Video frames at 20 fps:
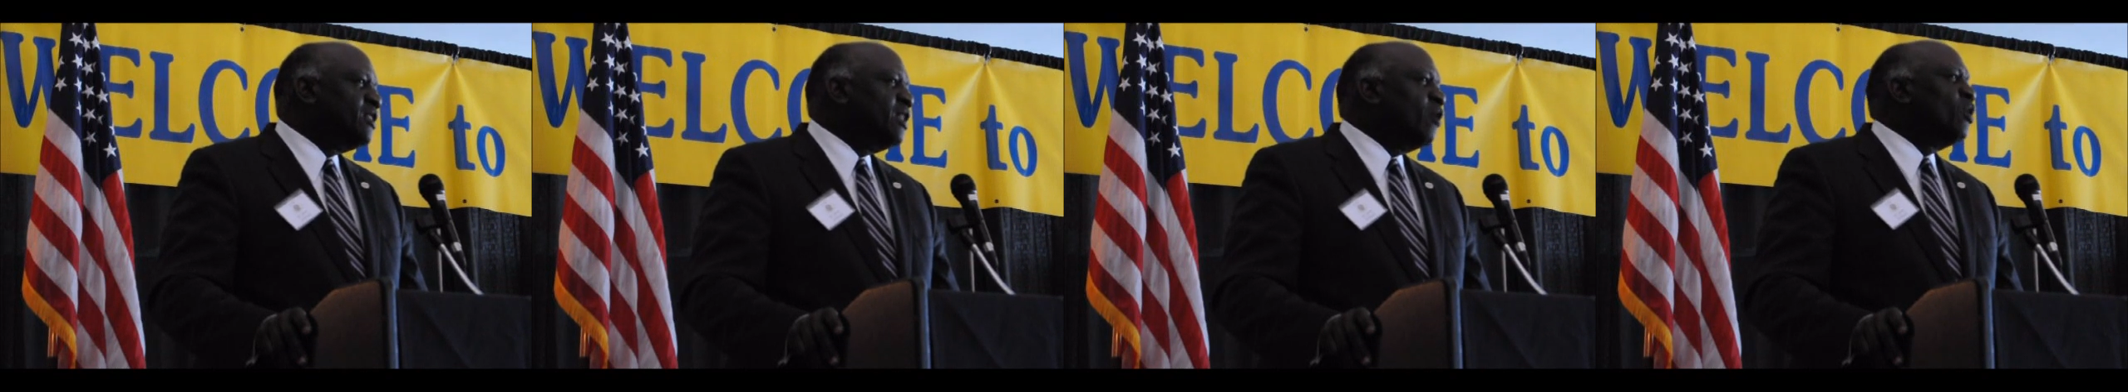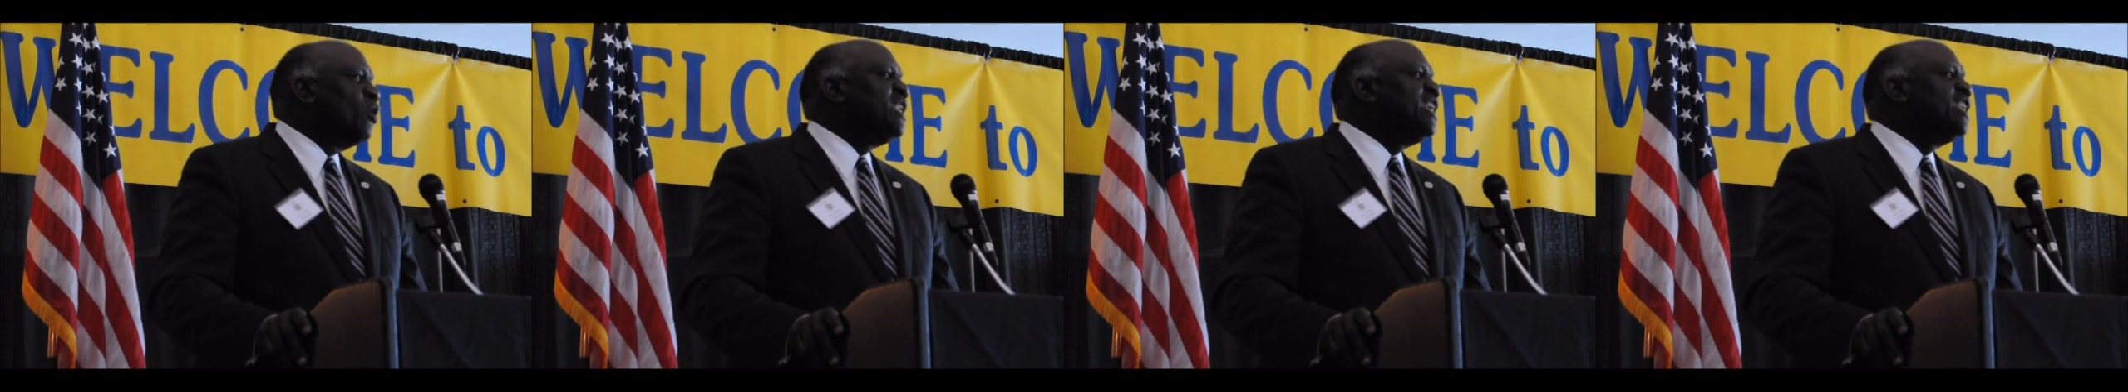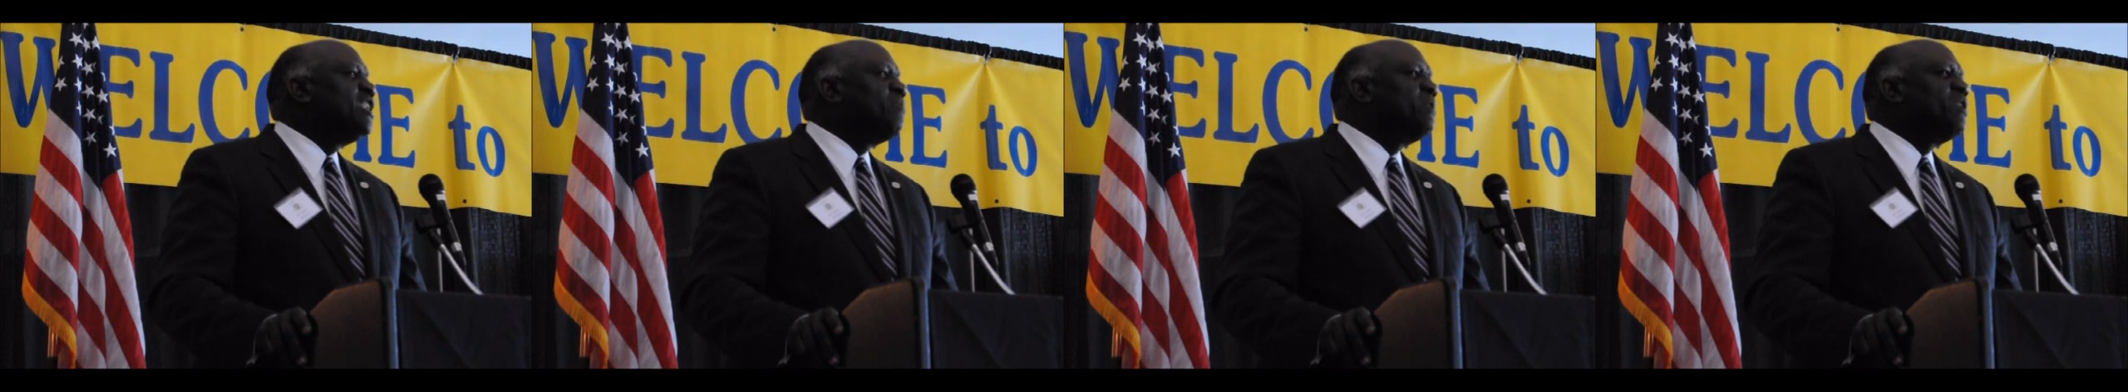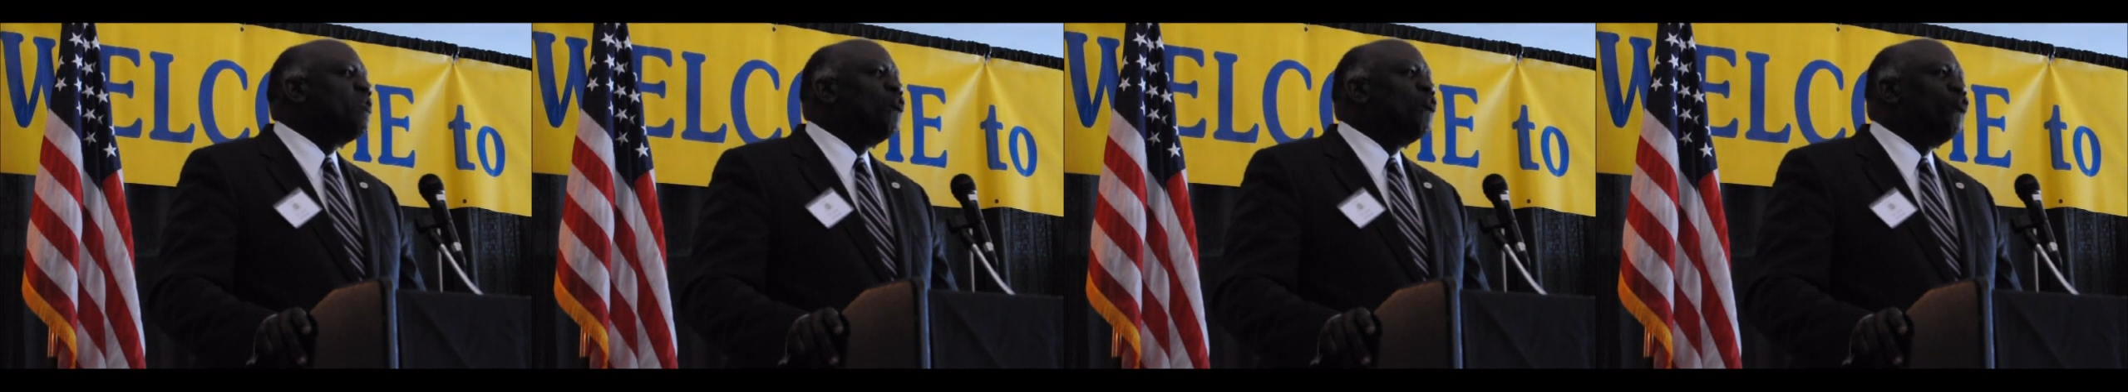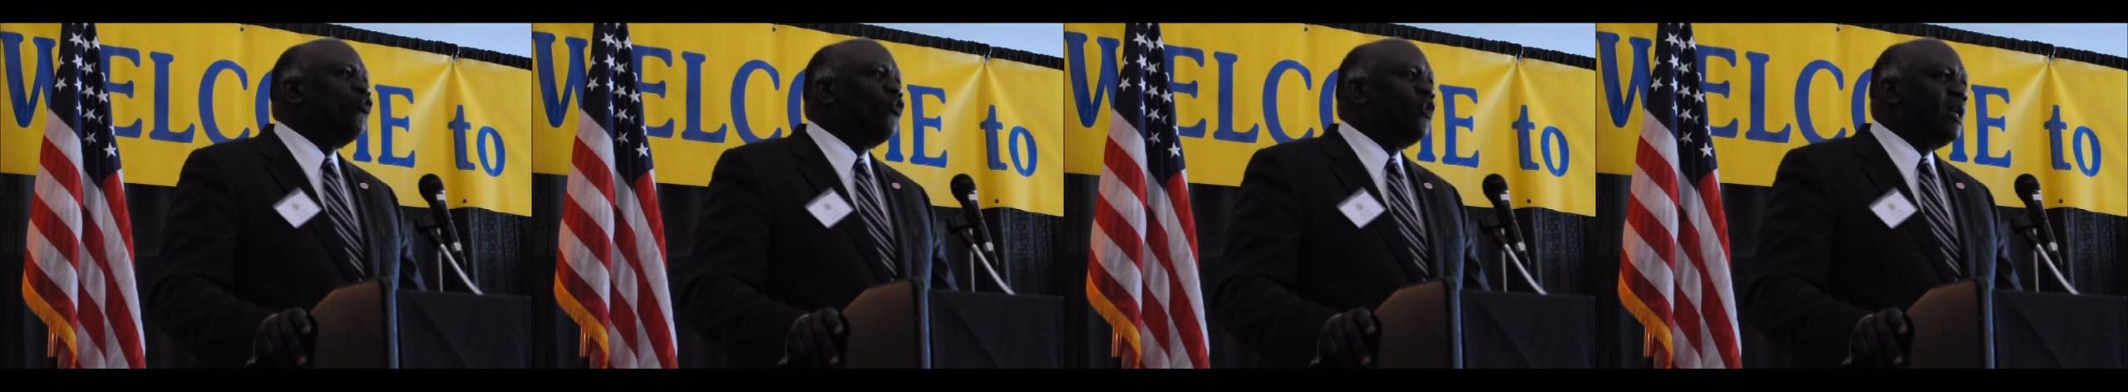that we need
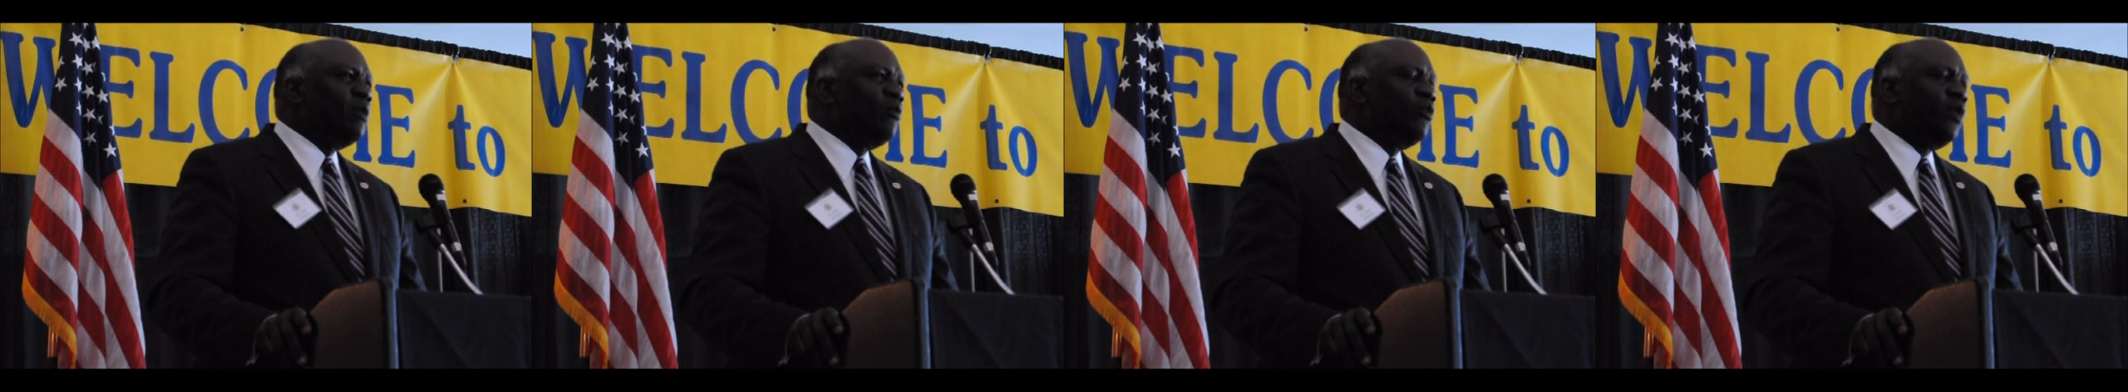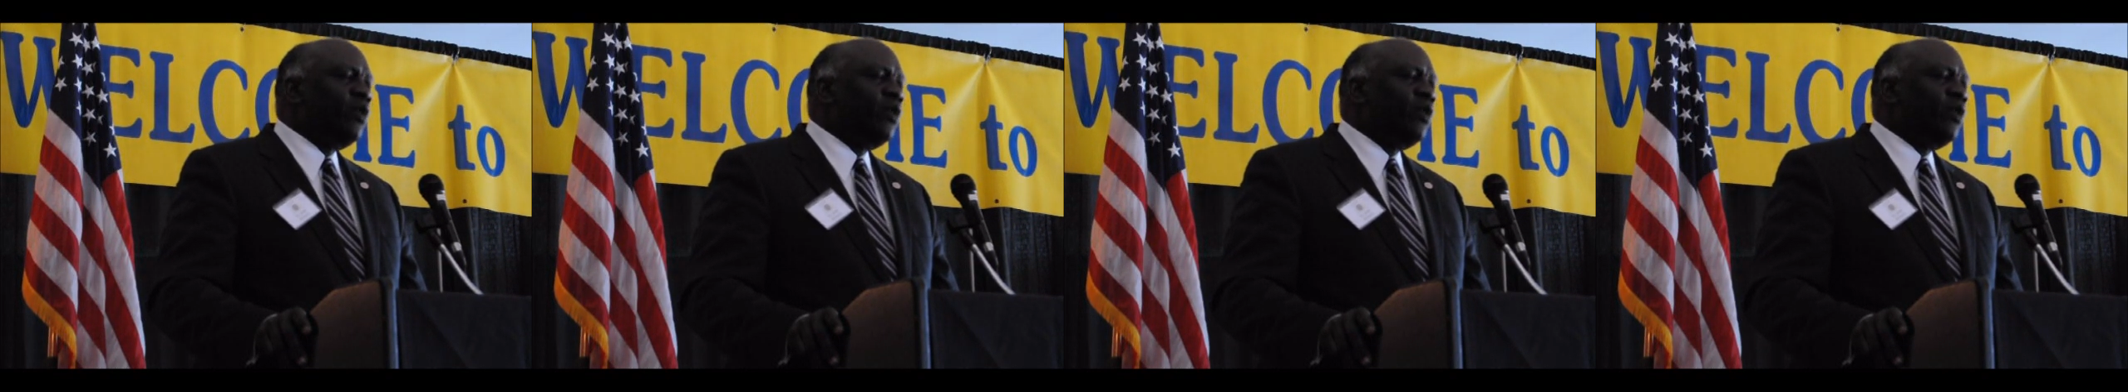to be